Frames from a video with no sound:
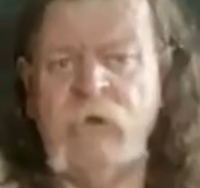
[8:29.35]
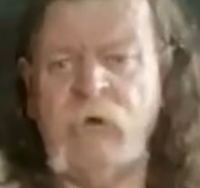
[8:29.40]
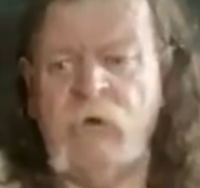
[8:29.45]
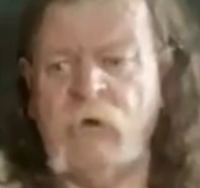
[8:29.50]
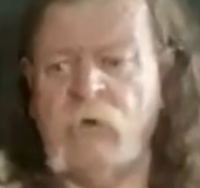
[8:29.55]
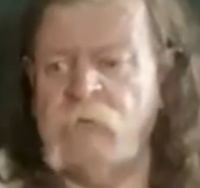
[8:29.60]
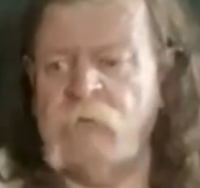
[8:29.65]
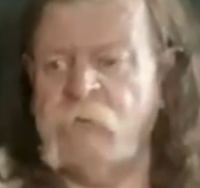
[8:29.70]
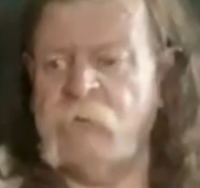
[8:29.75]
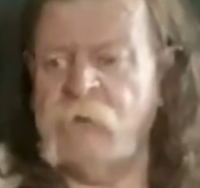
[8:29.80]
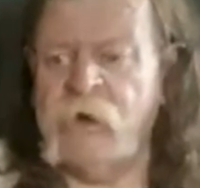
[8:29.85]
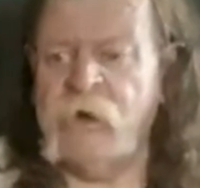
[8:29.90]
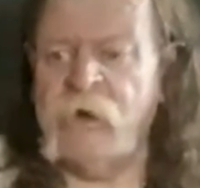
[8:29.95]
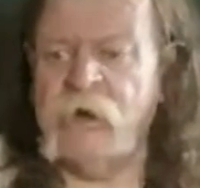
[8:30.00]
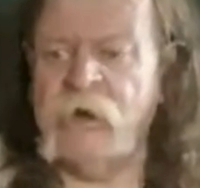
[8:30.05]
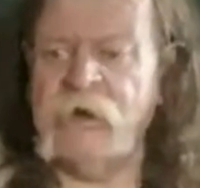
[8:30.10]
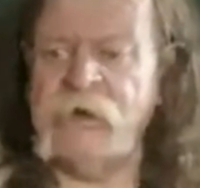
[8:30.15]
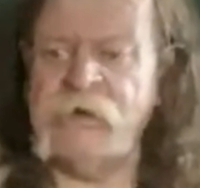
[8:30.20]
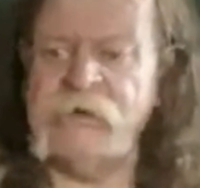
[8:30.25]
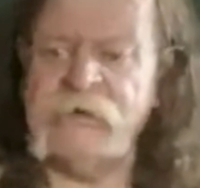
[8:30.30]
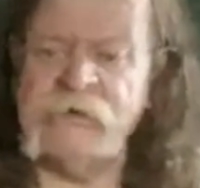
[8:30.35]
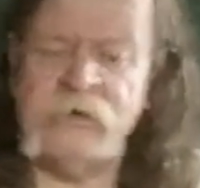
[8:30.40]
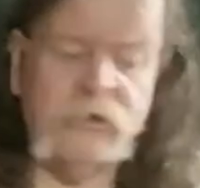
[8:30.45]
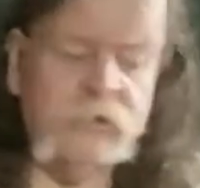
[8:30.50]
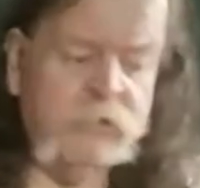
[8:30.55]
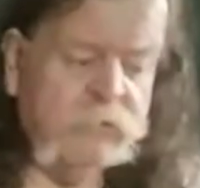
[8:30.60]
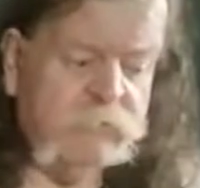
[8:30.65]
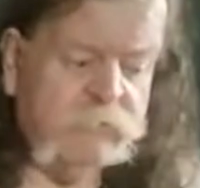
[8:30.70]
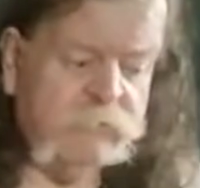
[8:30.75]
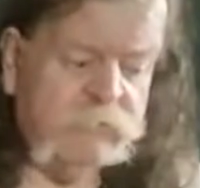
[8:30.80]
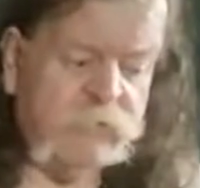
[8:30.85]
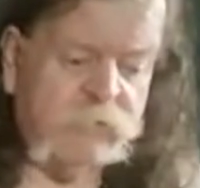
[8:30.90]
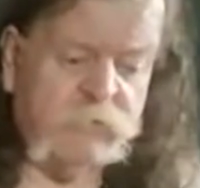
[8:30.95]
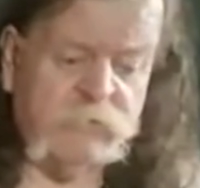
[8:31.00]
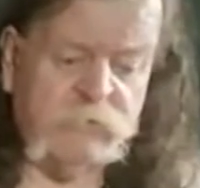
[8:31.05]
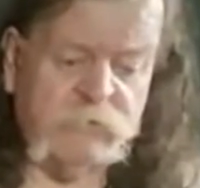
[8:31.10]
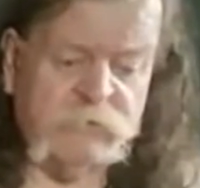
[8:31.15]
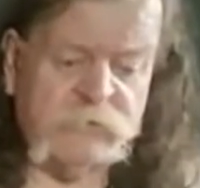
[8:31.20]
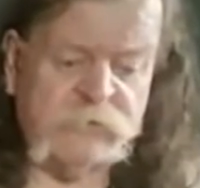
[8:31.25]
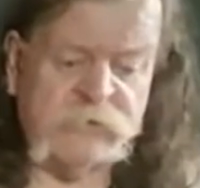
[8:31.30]
hot pies,
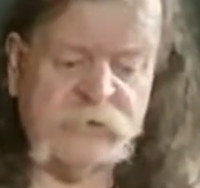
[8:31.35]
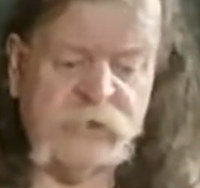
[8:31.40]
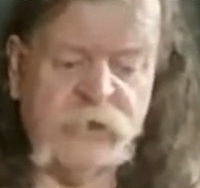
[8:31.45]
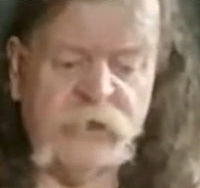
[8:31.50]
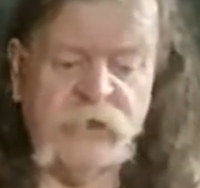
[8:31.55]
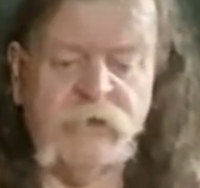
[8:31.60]
dolls.